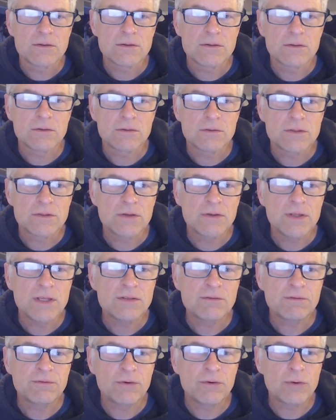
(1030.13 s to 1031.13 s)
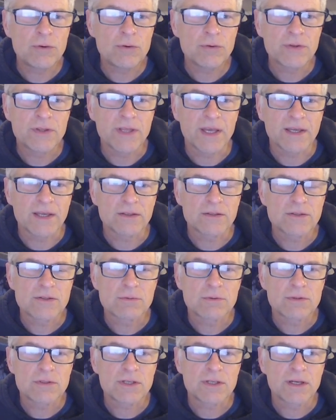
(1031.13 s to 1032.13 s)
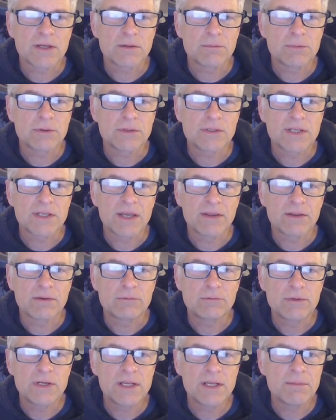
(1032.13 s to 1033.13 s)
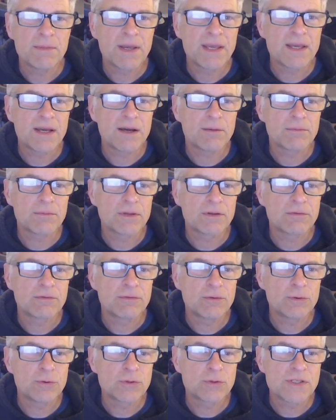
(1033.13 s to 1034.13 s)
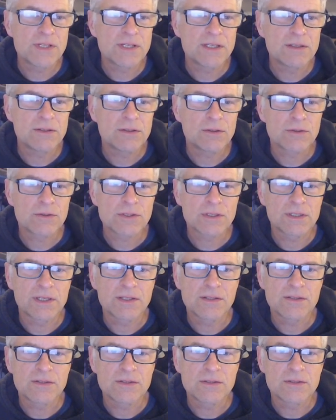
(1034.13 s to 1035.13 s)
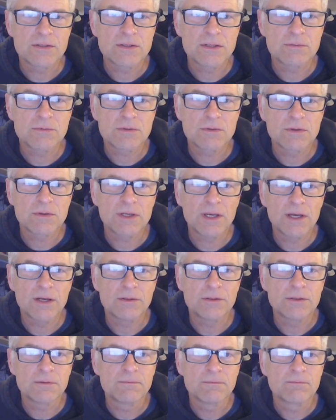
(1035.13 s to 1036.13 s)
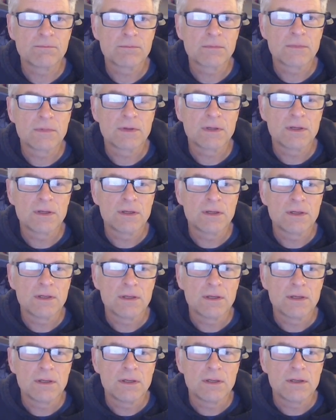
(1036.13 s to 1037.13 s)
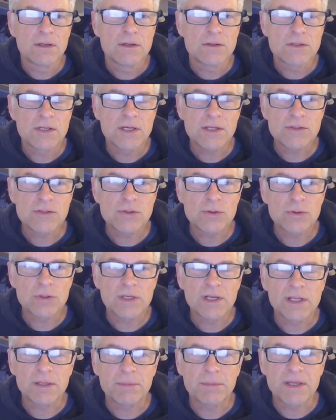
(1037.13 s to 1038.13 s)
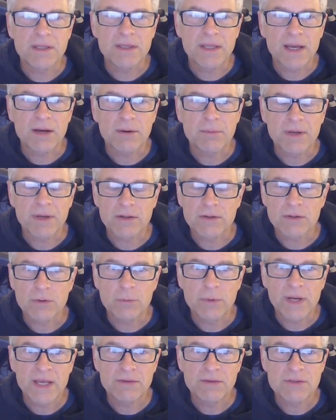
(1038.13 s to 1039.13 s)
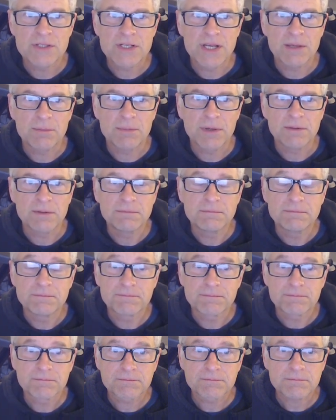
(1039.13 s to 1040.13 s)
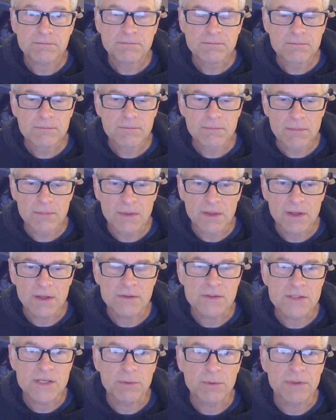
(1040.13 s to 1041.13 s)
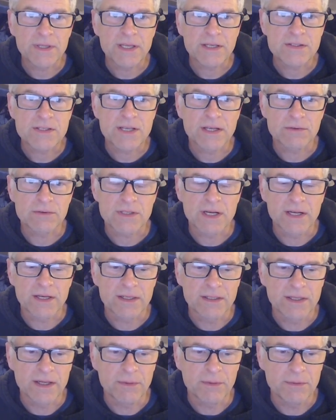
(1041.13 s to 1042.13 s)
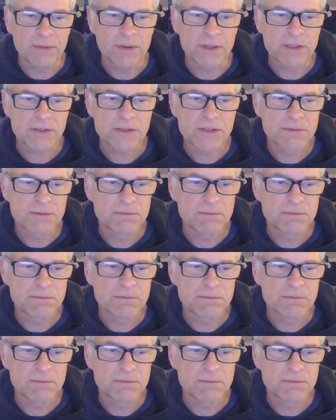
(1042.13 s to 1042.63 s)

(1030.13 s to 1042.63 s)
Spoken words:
So these 4 things which I put together really make up the 14 oscillators in terms of the code. So let's talk a little bit now about the wave shaper and see what that sounds like and how it works.